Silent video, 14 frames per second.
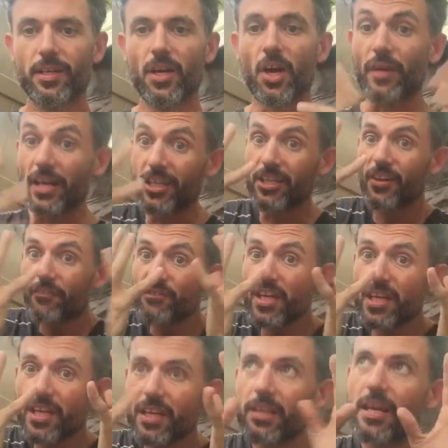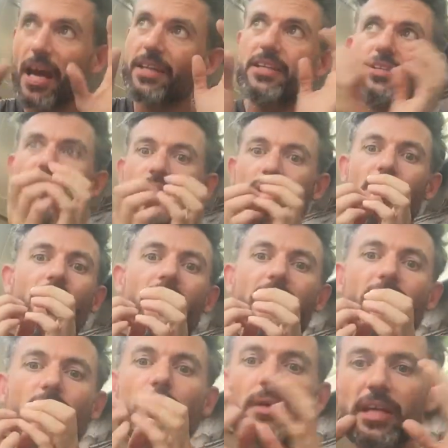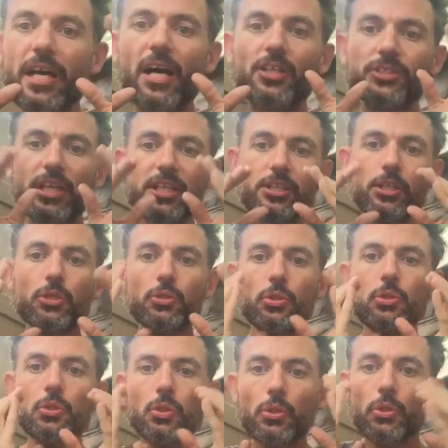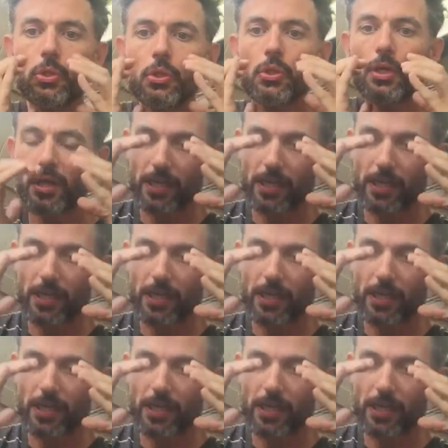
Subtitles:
of I need to fit in, I need to sing like everybody else, I need to,